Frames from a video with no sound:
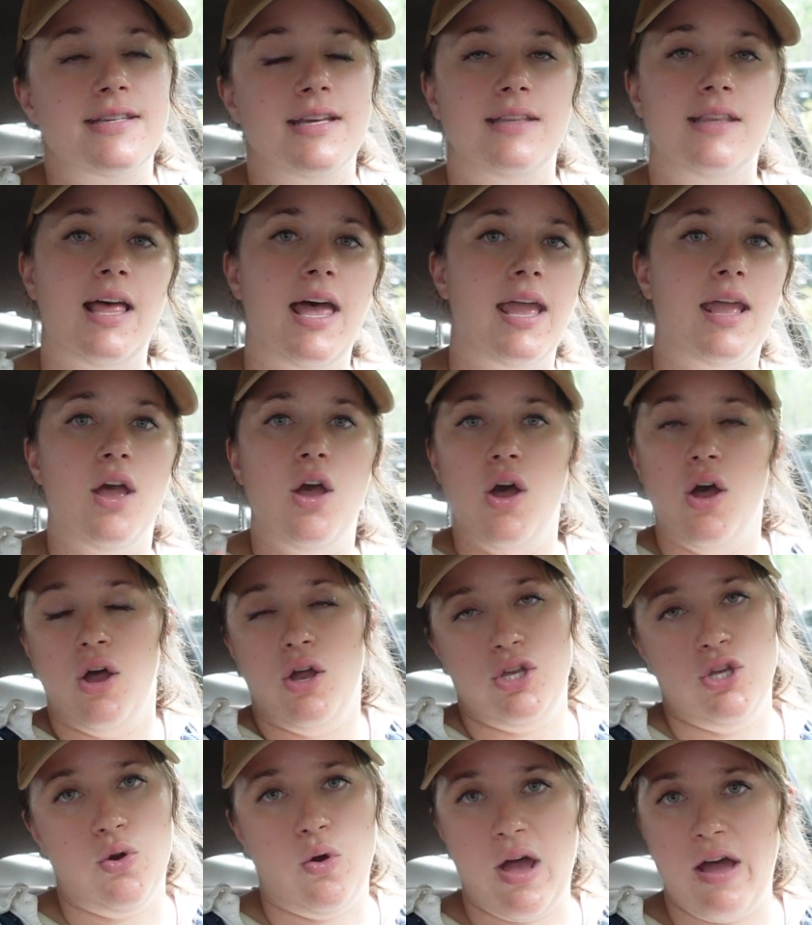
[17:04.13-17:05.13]
And
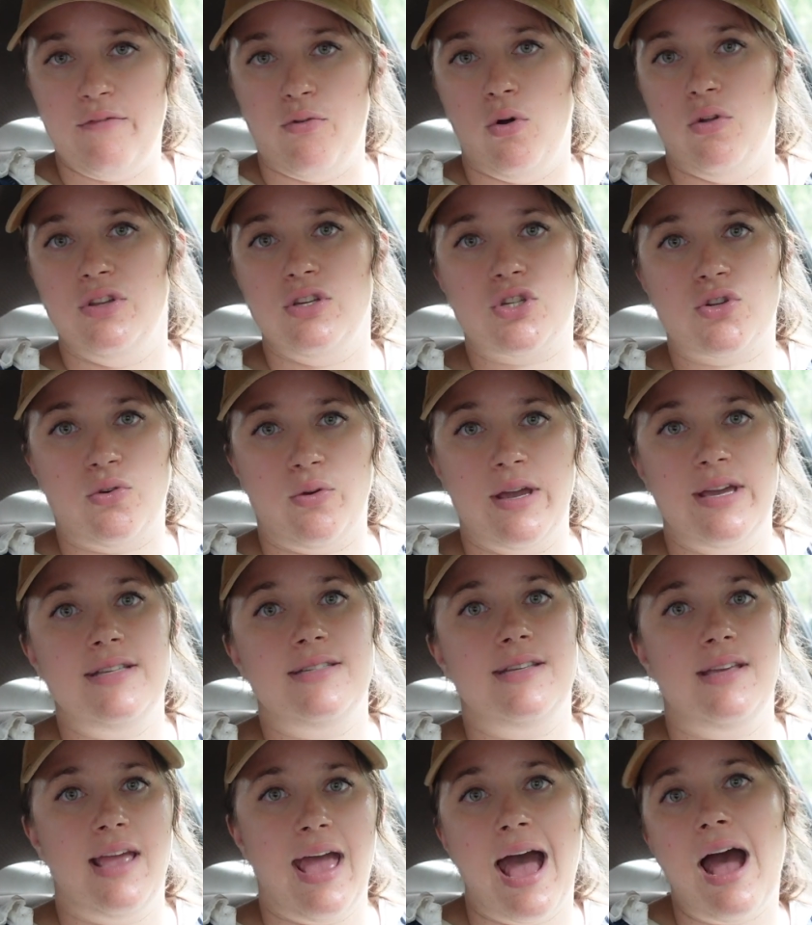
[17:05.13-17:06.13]
you don't have all these
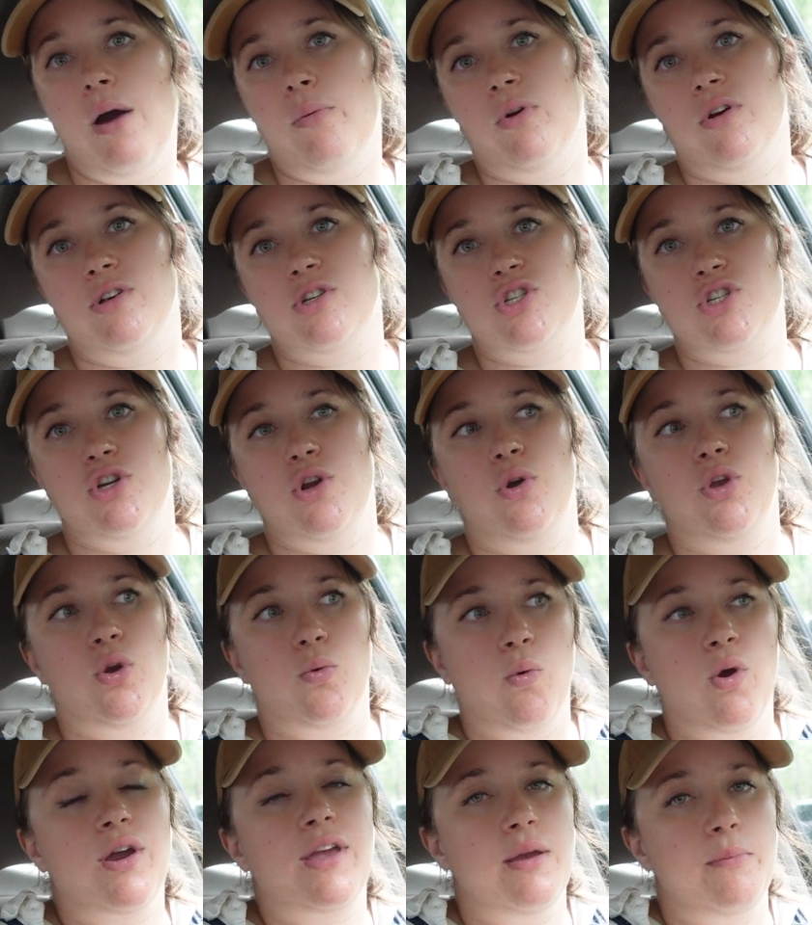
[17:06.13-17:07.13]
crazy hours, you're
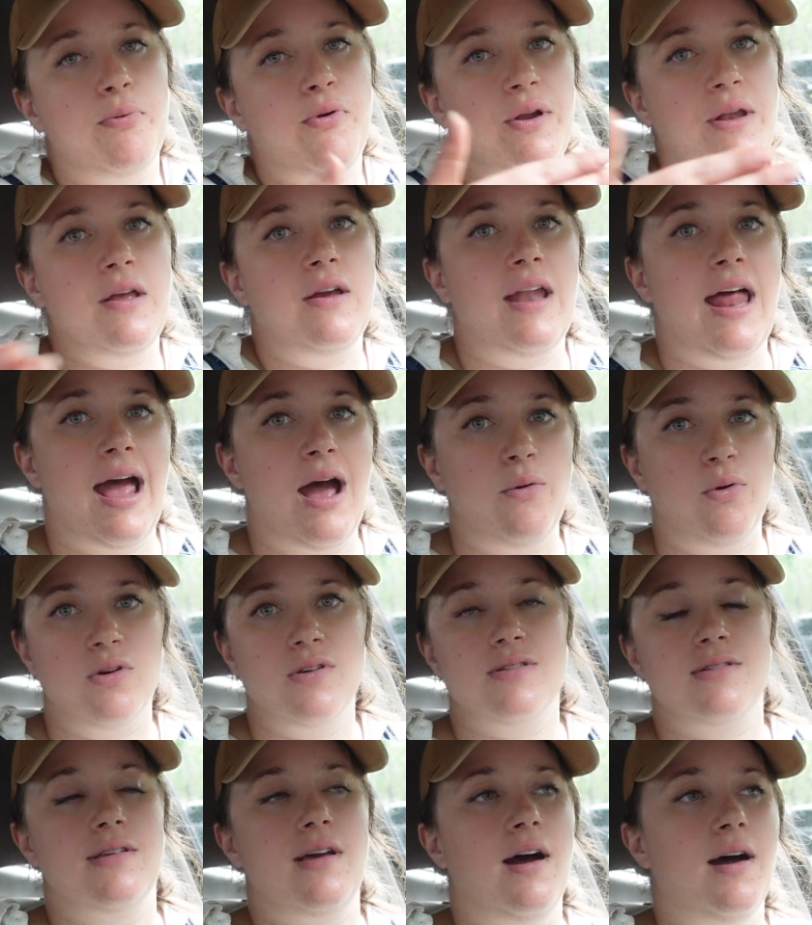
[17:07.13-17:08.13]
working pretty good
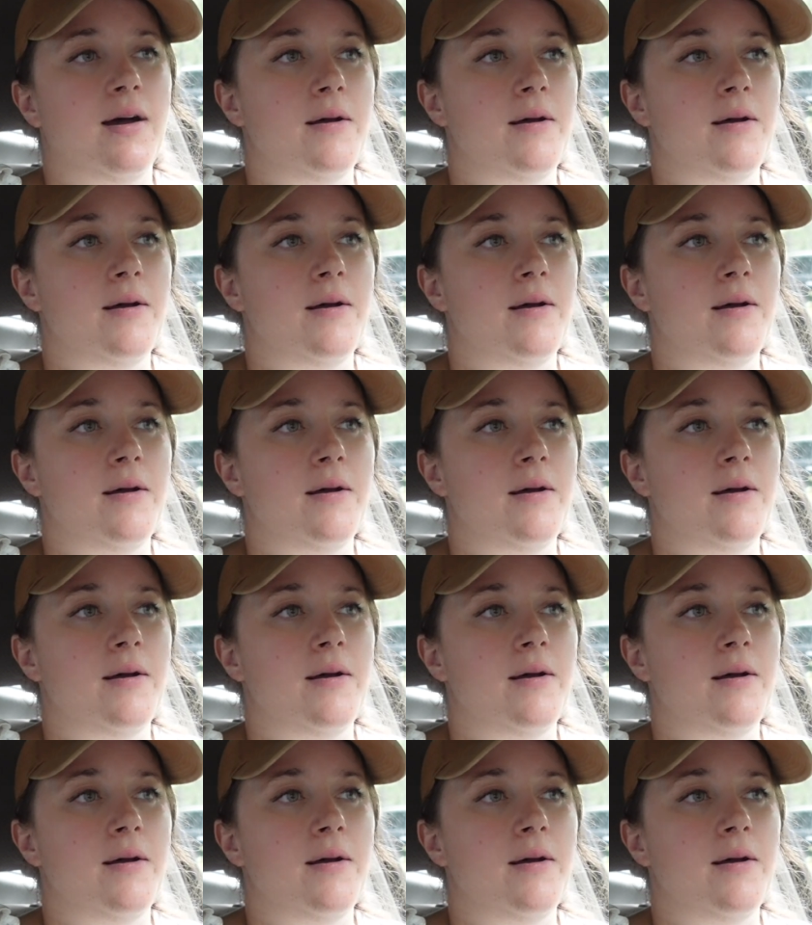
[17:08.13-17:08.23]
hours.